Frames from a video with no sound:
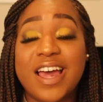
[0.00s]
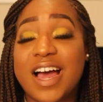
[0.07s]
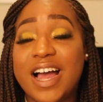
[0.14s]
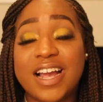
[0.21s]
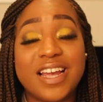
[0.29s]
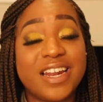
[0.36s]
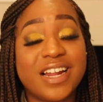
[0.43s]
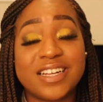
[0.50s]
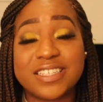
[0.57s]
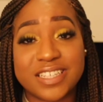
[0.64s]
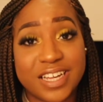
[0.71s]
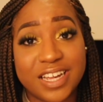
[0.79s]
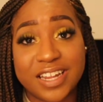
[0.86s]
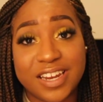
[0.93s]
I cannot
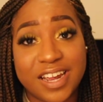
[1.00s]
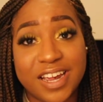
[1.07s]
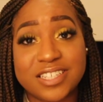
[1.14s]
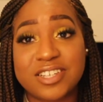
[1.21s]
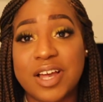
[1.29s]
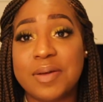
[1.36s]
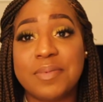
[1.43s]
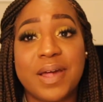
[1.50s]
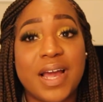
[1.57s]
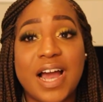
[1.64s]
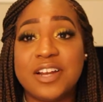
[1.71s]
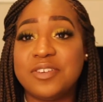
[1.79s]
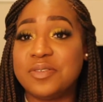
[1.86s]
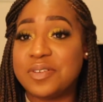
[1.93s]
stand that. So I'm like,
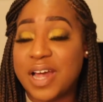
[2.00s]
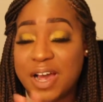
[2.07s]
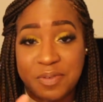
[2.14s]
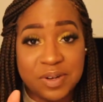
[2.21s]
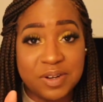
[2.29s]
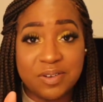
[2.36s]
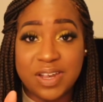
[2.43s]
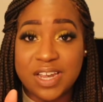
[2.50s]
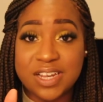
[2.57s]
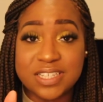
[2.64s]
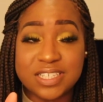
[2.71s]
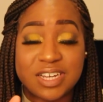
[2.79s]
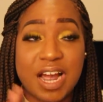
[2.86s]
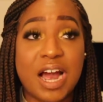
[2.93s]
I do not want no
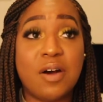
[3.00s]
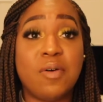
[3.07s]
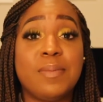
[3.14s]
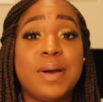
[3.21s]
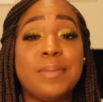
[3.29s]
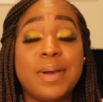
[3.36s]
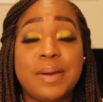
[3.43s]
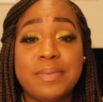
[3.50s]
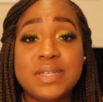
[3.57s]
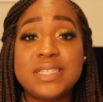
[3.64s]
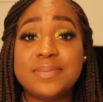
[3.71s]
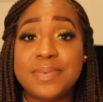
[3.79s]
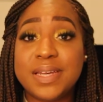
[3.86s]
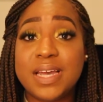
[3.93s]
Cancer. I want my baby
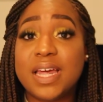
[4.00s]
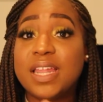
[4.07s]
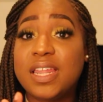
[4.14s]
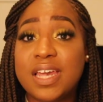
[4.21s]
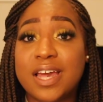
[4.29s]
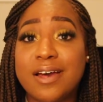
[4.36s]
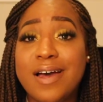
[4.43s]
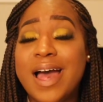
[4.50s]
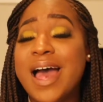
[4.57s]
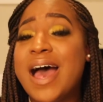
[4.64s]
to be a Leo.